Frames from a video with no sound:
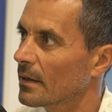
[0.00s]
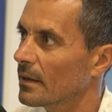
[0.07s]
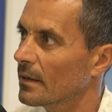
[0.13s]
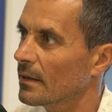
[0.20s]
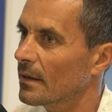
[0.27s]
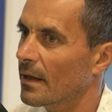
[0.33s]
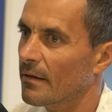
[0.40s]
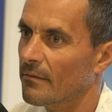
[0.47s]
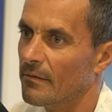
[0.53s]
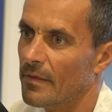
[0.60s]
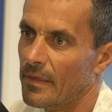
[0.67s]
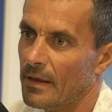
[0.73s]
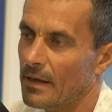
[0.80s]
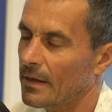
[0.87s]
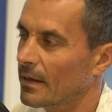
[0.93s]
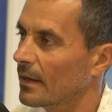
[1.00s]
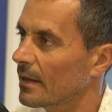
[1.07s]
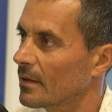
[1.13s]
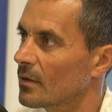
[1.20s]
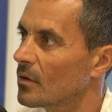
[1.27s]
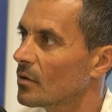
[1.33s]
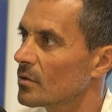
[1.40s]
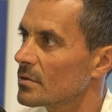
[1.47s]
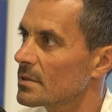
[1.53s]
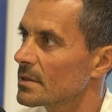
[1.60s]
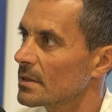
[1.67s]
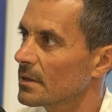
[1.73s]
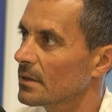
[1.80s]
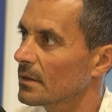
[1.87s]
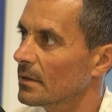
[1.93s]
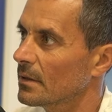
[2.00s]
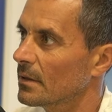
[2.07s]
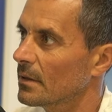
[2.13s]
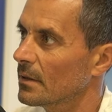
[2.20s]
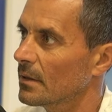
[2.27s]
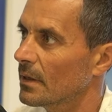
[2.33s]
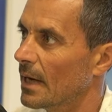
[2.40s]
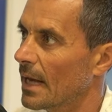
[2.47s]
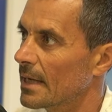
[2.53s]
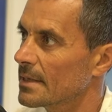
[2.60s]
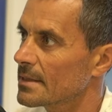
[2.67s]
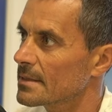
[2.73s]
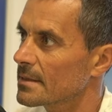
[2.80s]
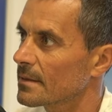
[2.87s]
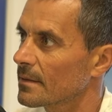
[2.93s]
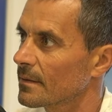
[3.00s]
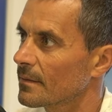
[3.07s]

and everything it goes uh, nice